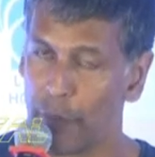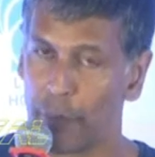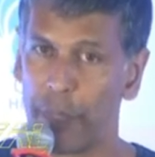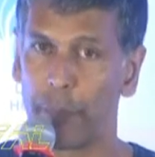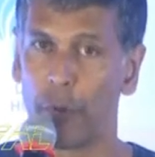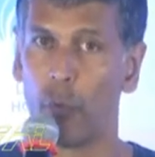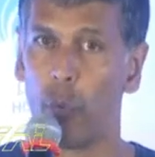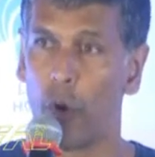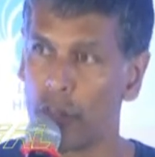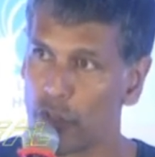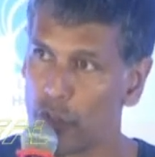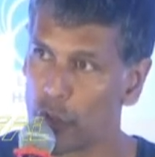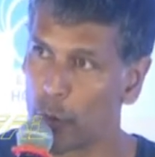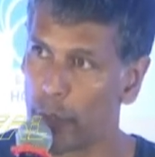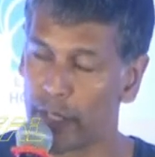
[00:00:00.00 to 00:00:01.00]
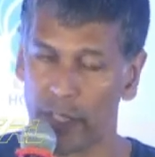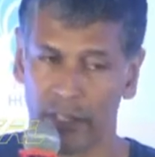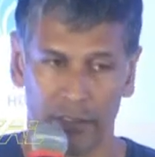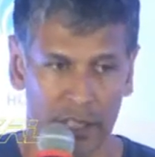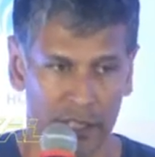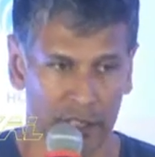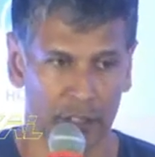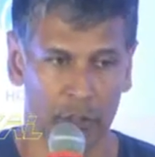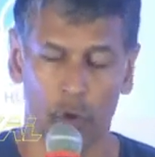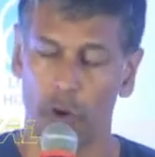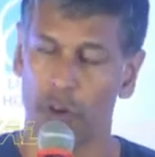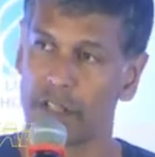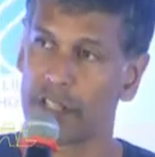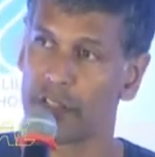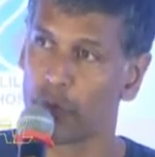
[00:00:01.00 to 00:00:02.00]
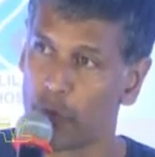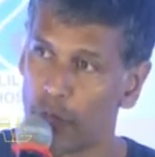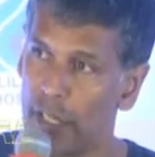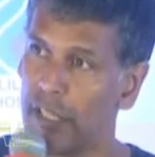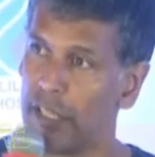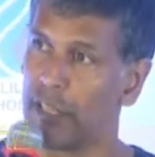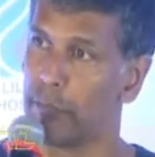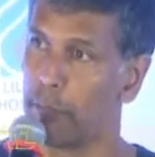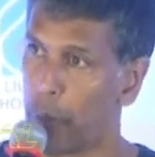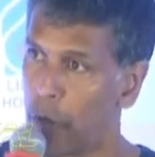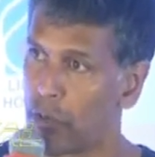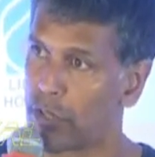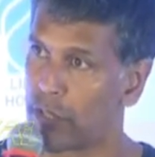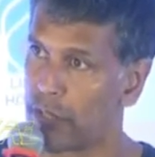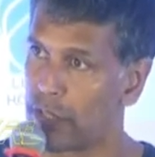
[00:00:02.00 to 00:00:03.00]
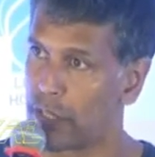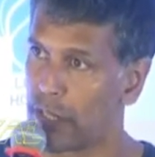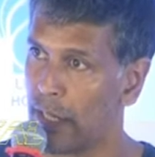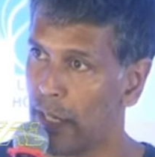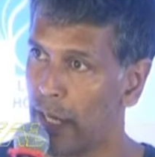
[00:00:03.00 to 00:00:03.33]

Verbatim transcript: People want to do it. They think the cause is really important.